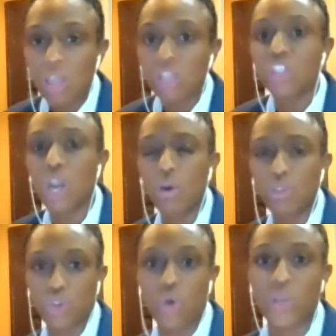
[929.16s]
go
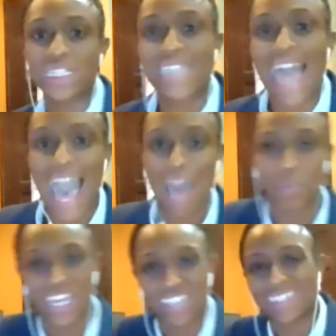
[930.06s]
towards that,
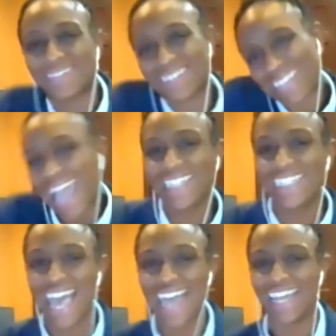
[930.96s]
because tech
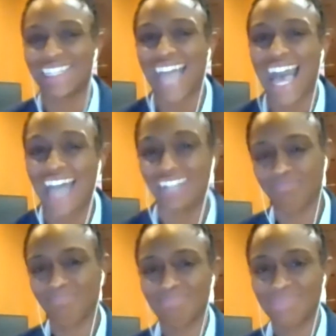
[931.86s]
debt is not,
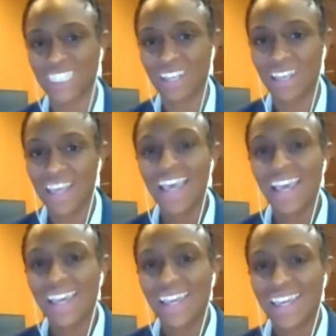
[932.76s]

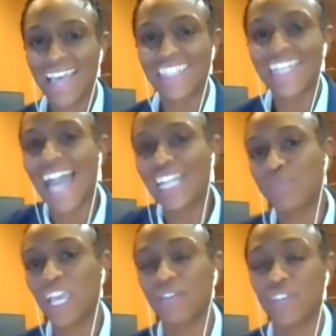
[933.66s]
it's not as
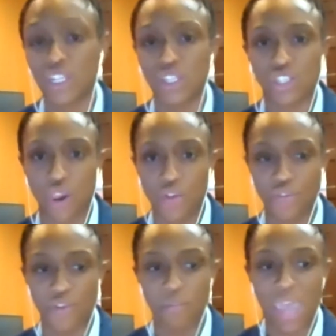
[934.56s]
big of a concern
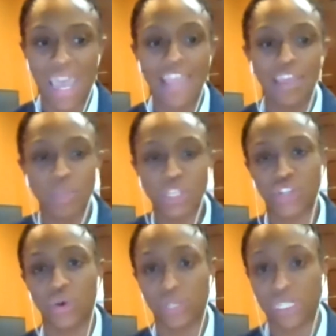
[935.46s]
for me in the
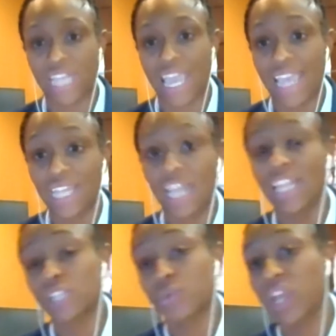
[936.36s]
mature stage
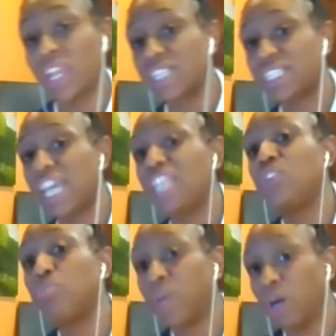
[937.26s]
unless we're going to
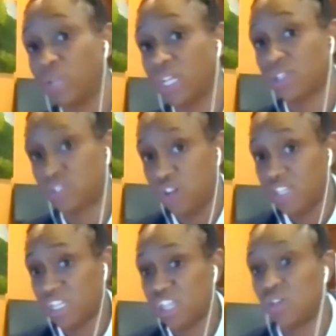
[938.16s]
continue building
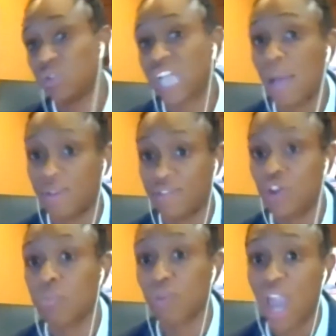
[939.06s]
services on top of it
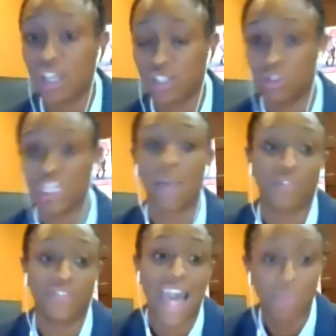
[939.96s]
or products on top
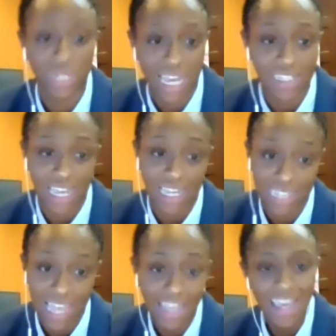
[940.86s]
of that, which has tech
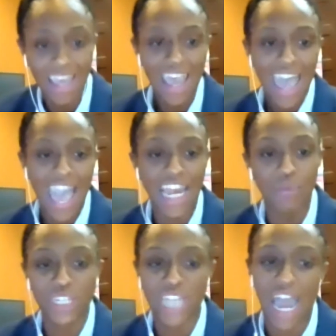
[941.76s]
debt. And in
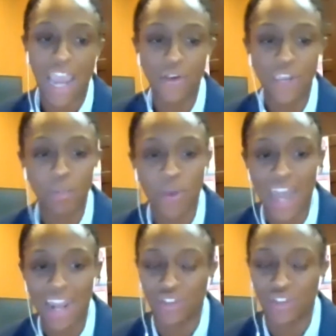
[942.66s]
retiring a
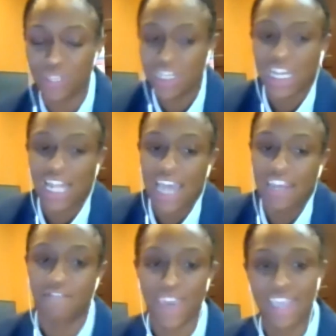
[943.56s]
product or the
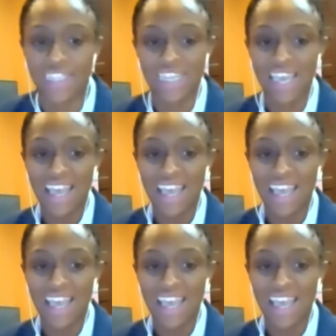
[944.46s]
declining phase,